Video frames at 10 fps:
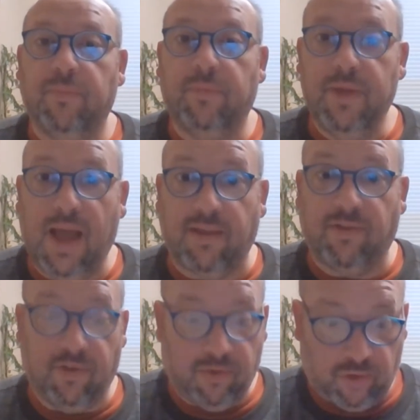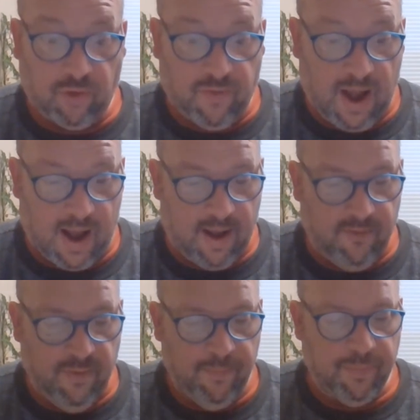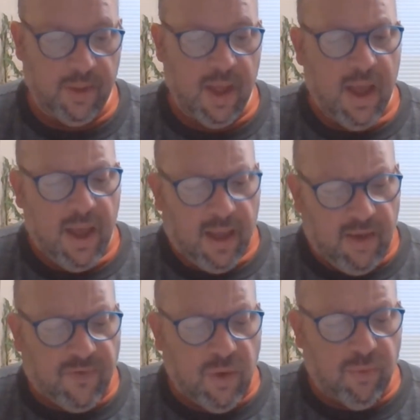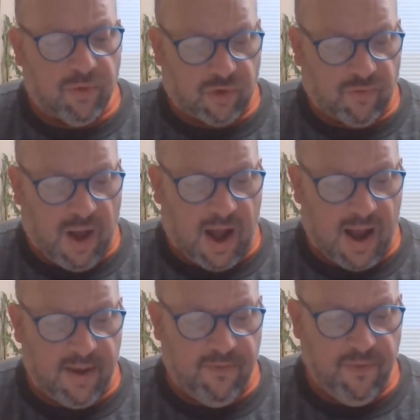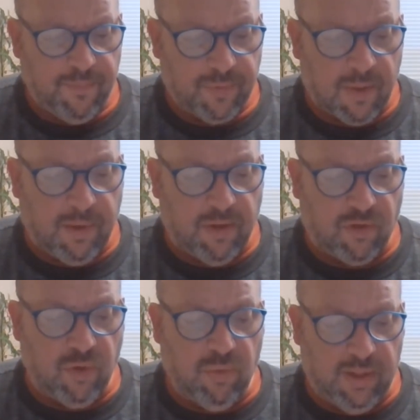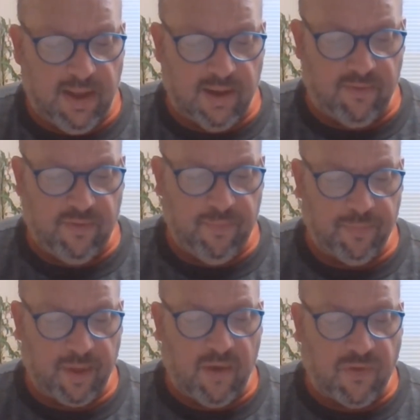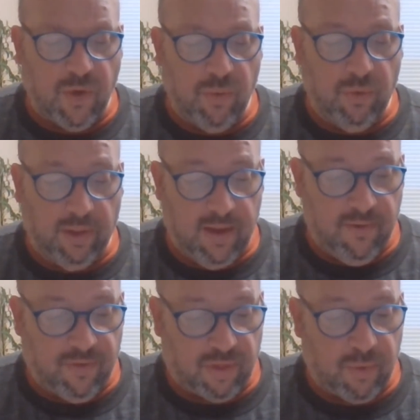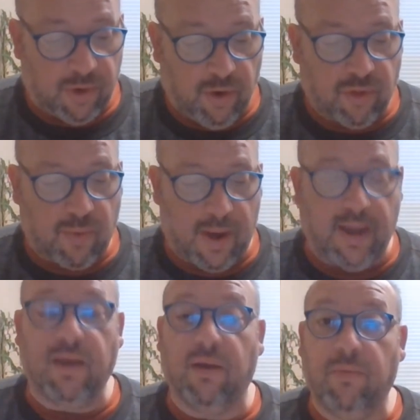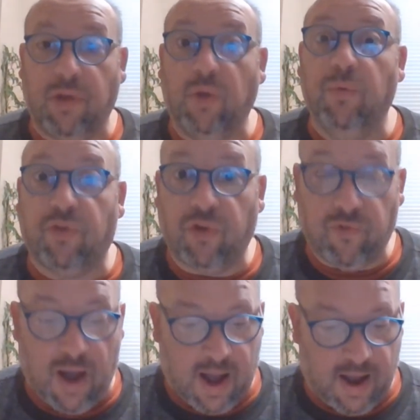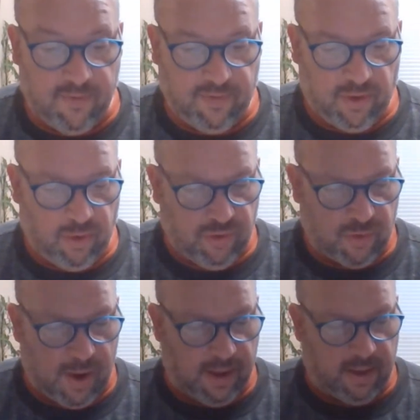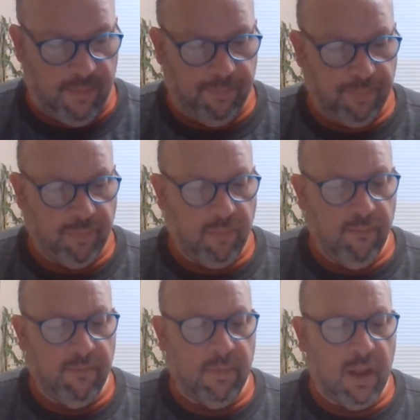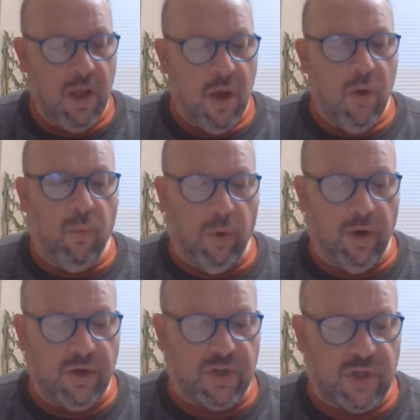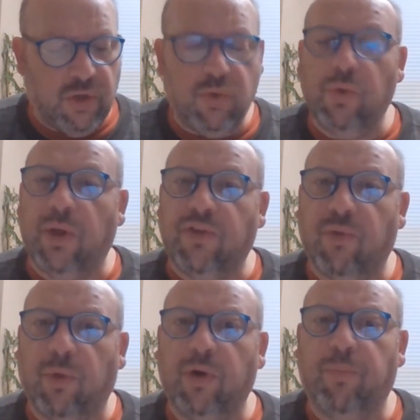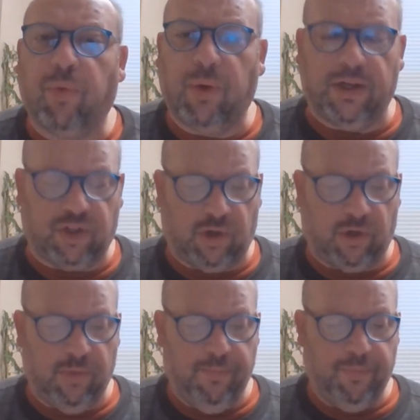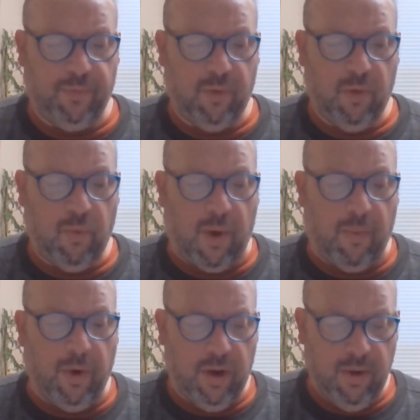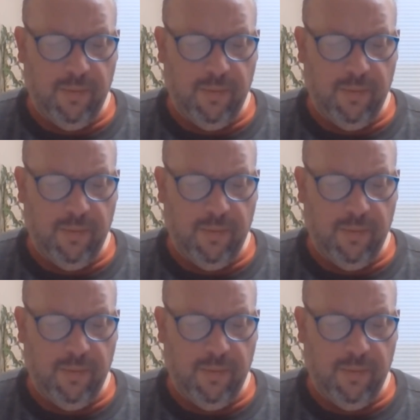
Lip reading: Yes, survive. If you survive, it means you live. If you live through an earthquake, you survive the earthquake. Word 2 is the word pressure. What word?